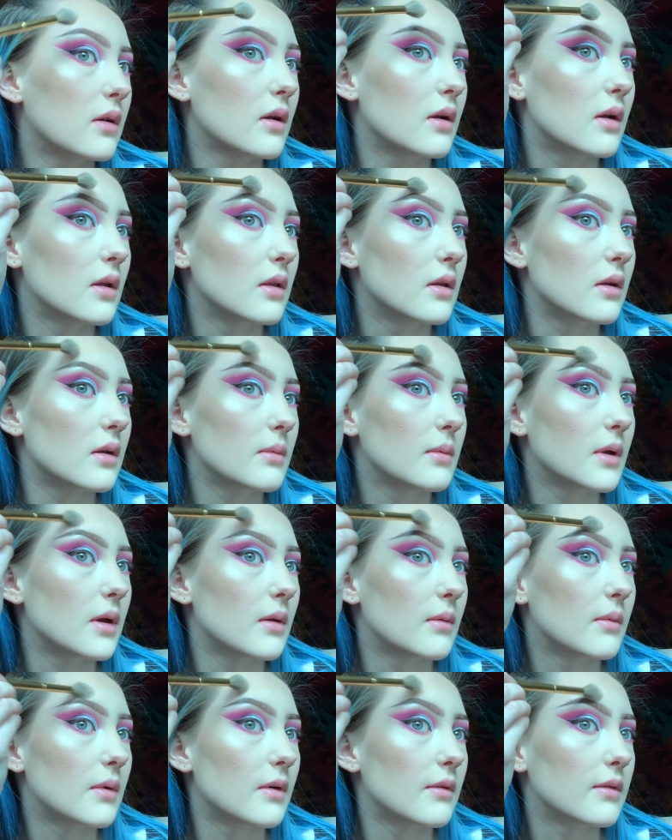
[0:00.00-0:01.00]
a little bit
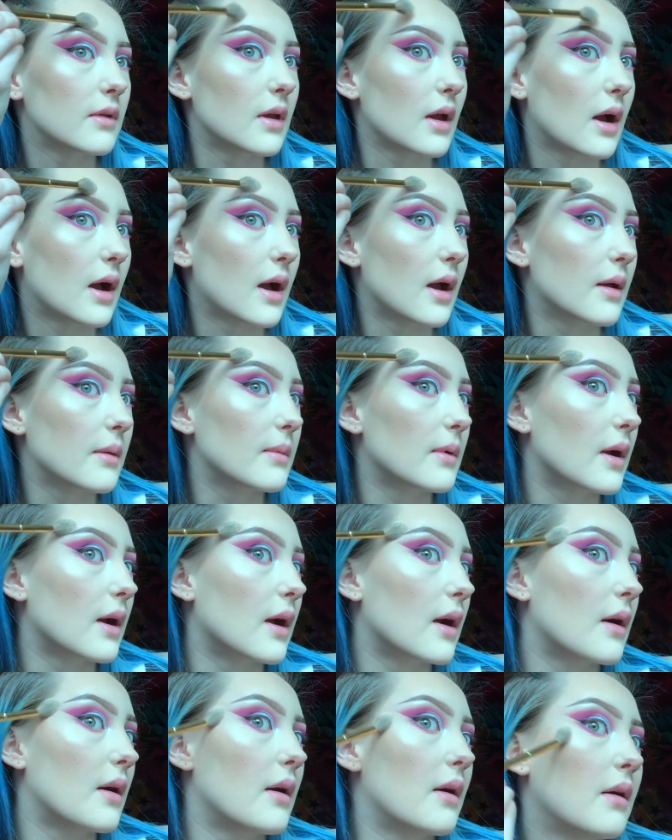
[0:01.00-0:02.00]
above the
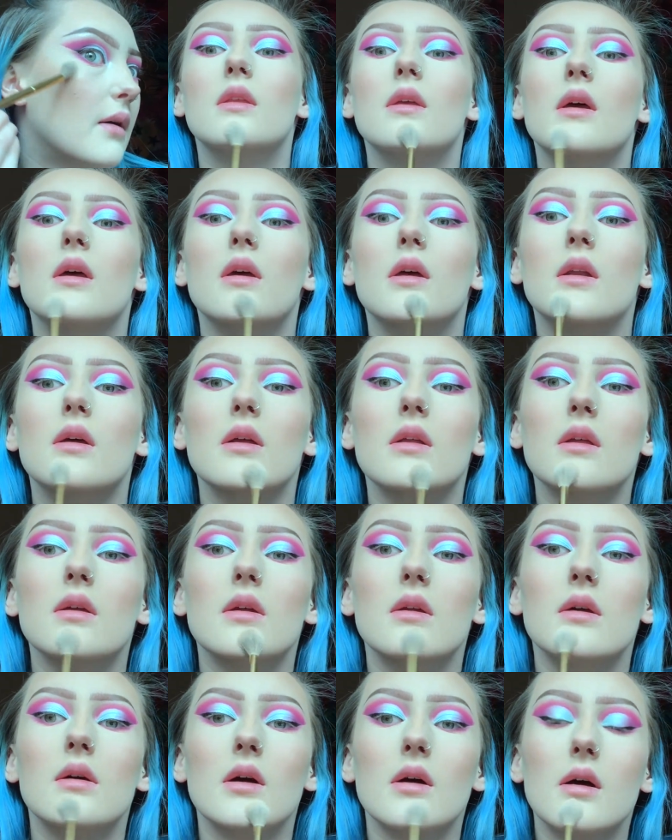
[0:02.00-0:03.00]
eyebrow, then a
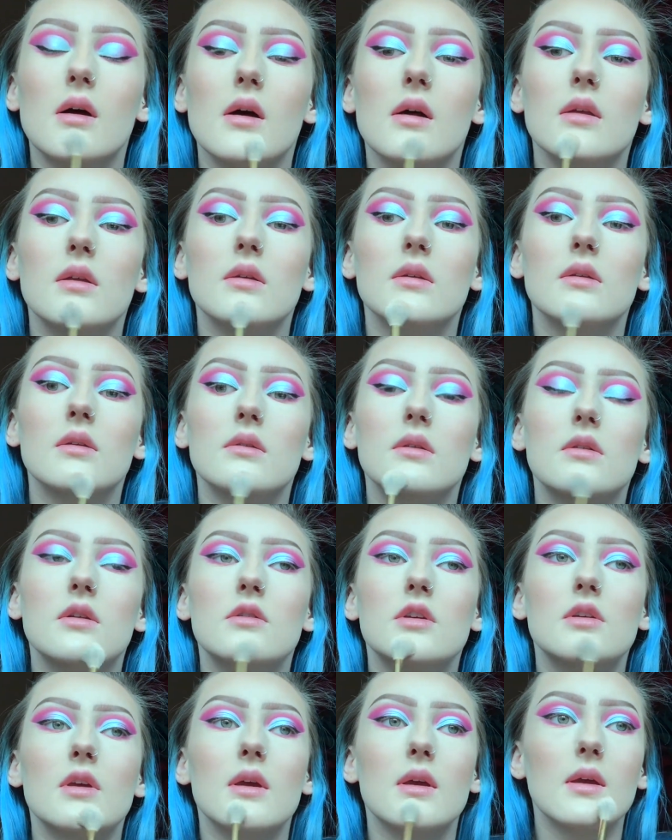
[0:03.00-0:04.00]
little on the
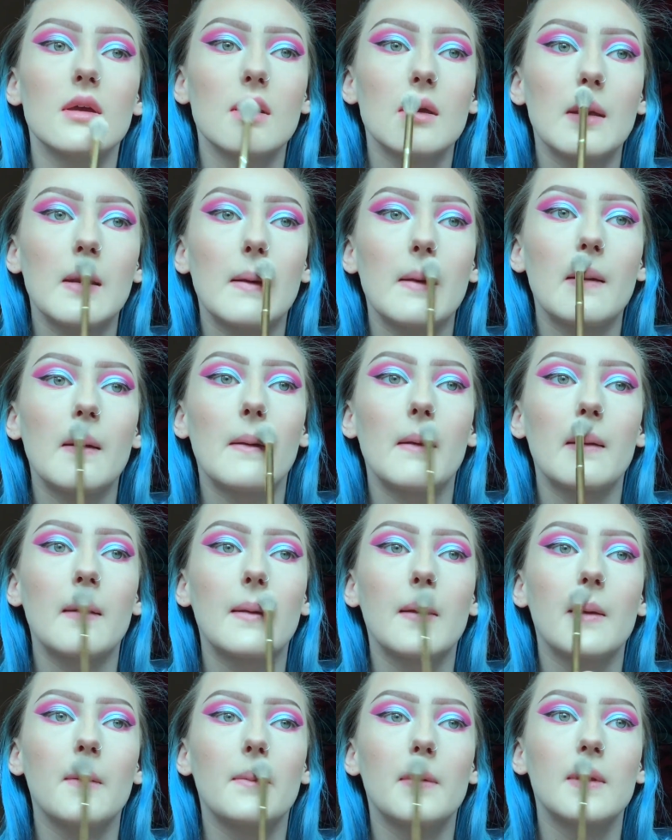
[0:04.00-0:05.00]
chin,
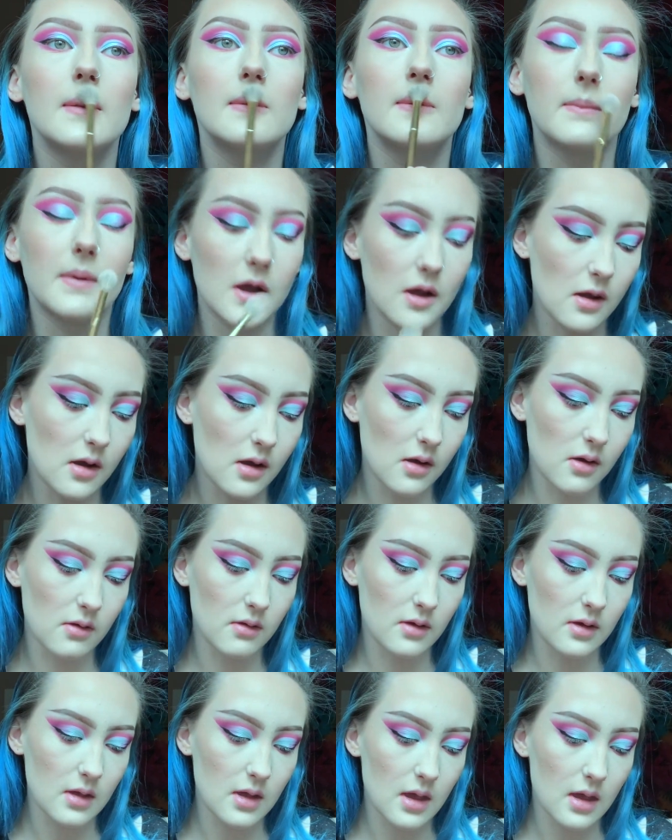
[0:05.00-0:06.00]
Cupid's bow,